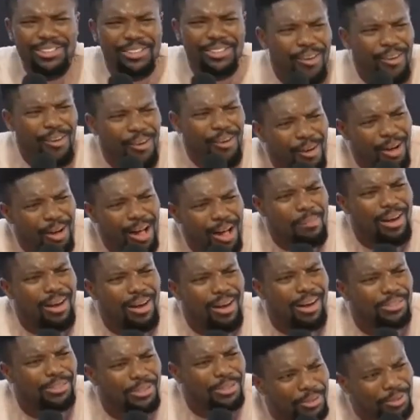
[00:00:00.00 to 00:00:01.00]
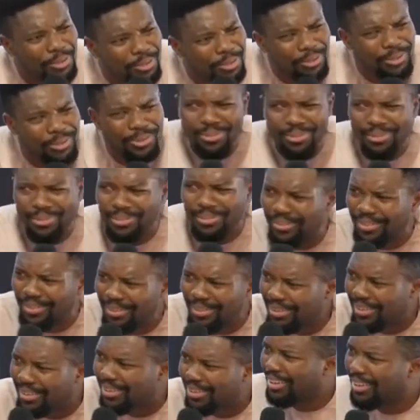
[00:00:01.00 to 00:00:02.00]
It's simply because it's
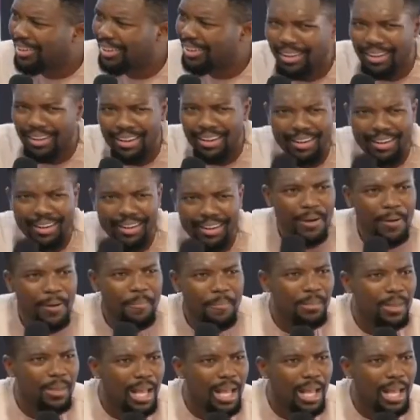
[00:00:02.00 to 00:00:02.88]
all about you.